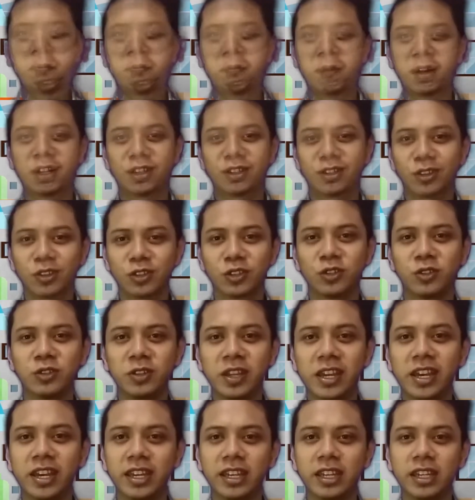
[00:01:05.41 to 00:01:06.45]
My talk
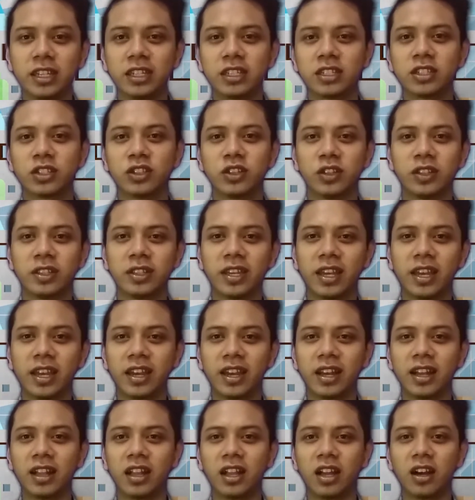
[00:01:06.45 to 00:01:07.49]
today is to
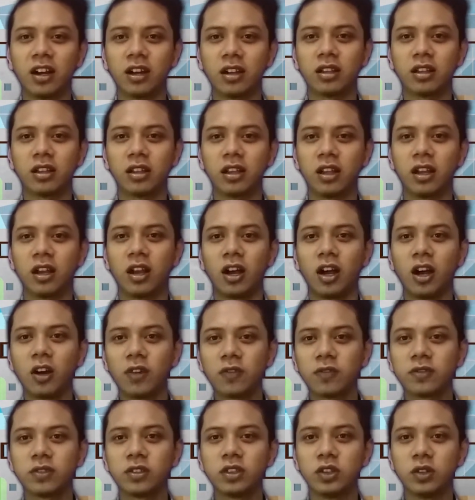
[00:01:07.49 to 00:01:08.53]
tell all
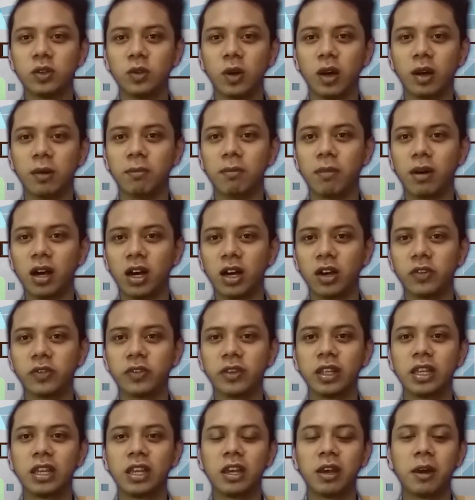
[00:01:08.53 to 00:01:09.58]
of you about
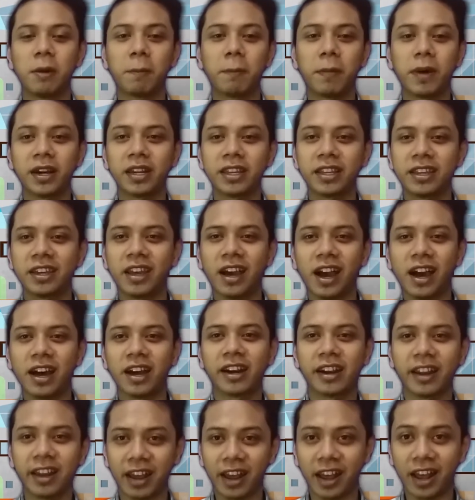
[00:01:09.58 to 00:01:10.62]
parking
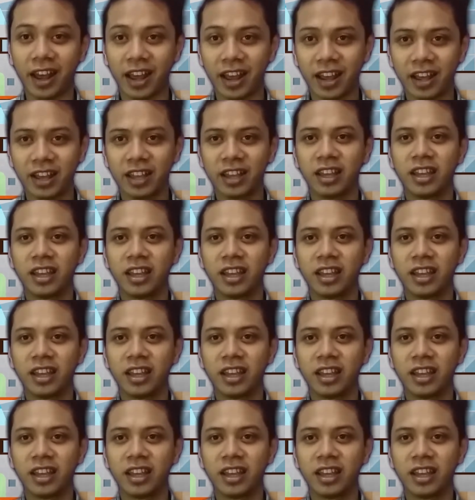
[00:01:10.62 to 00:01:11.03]
area